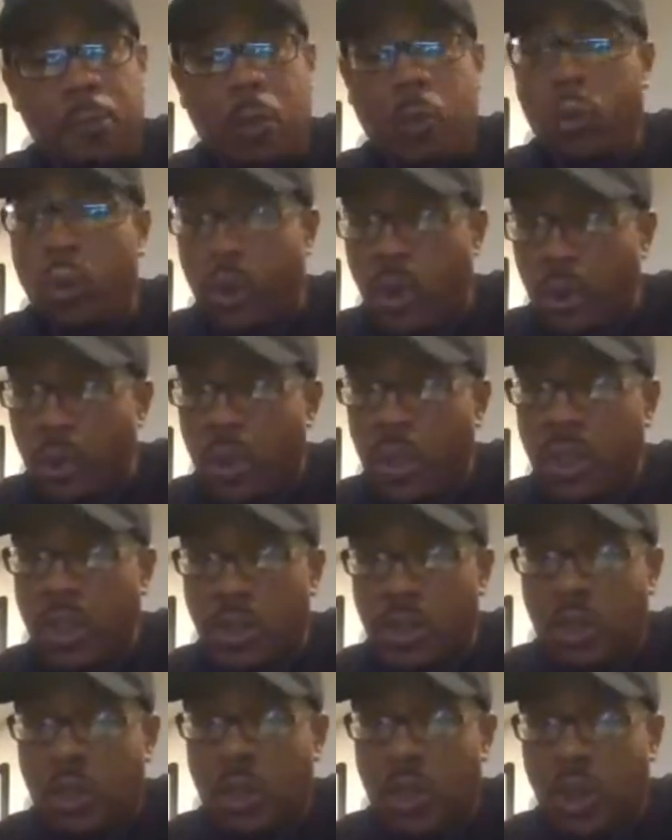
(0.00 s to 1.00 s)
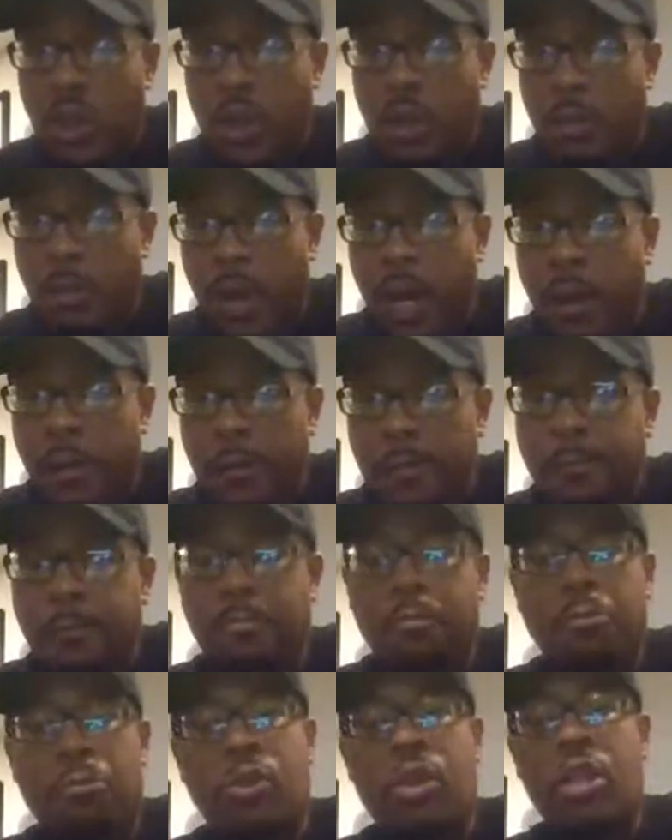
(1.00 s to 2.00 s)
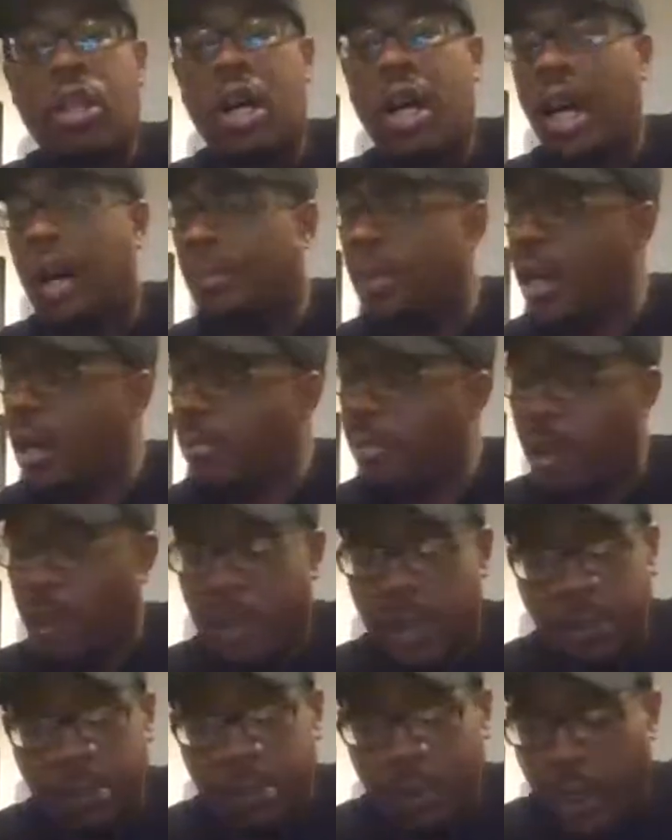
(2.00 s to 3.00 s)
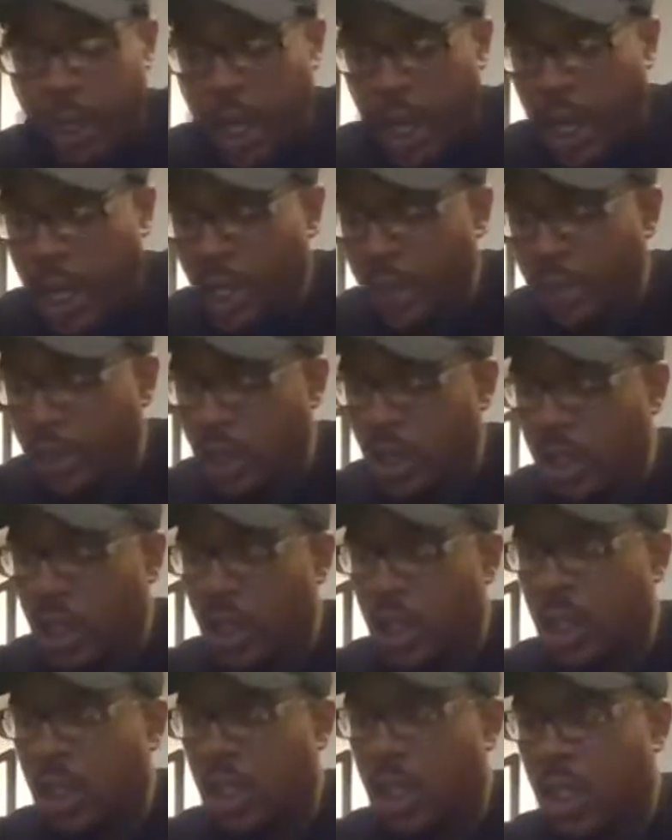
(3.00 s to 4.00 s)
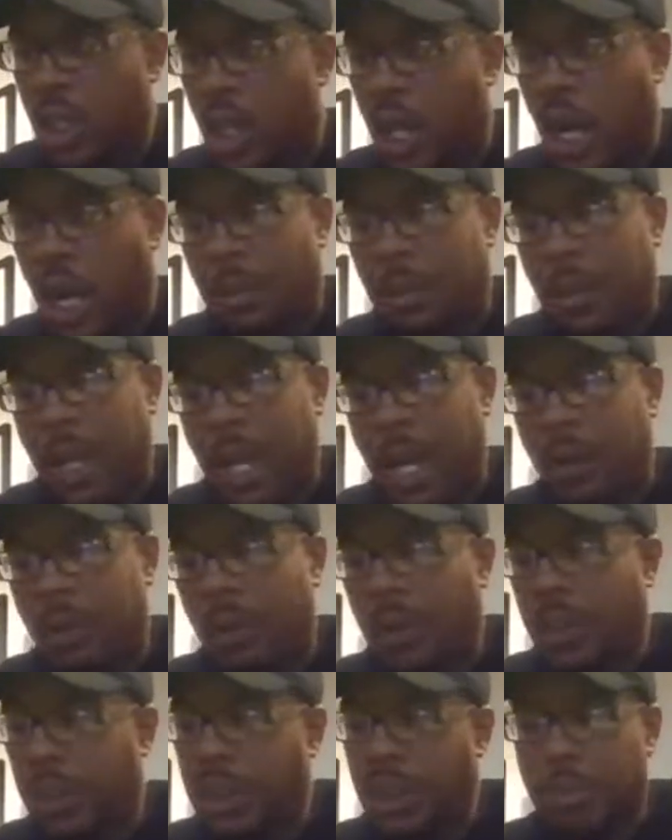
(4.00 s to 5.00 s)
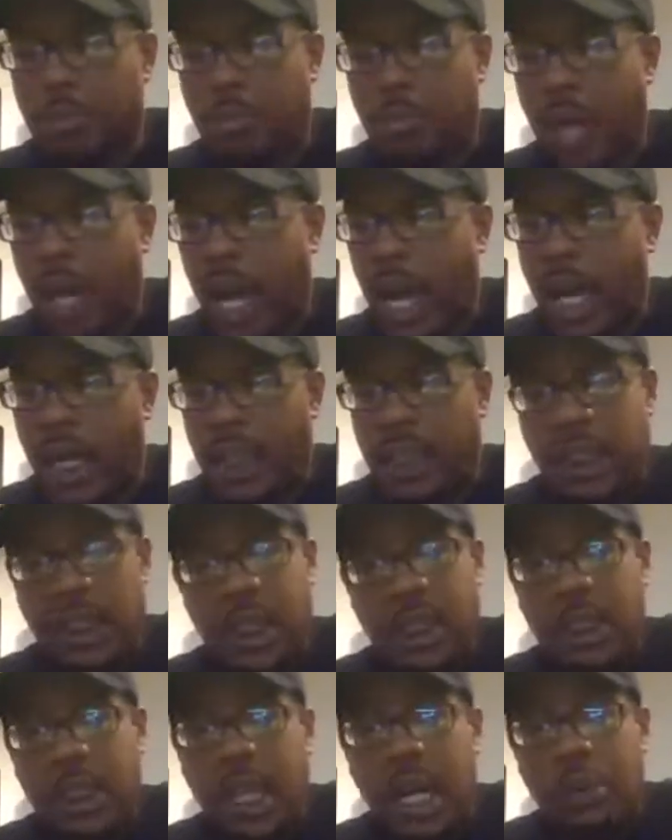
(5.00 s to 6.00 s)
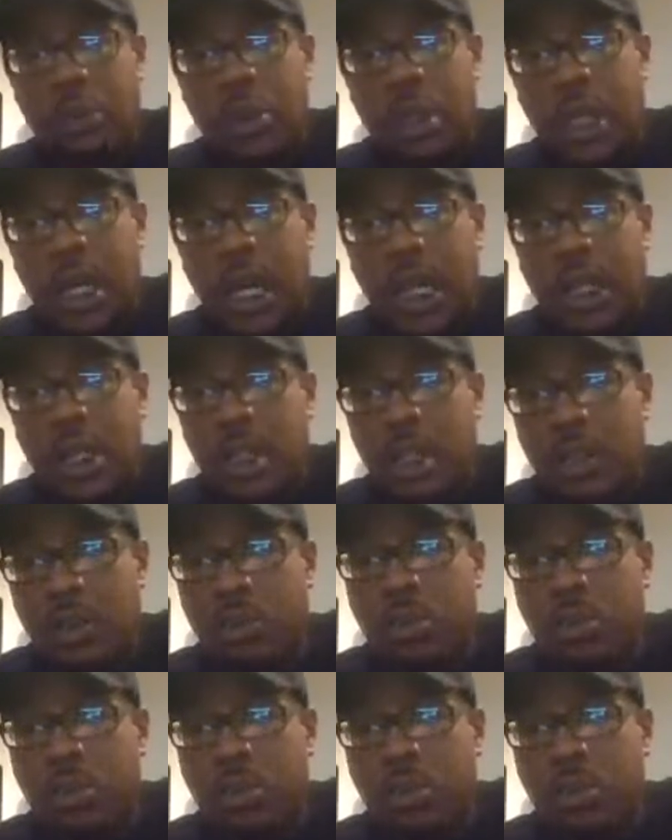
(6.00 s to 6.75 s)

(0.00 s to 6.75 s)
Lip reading: Wonder what he's going to talk about. Now, I'm not burning bread. I'm not wishing bad because that's not what I do.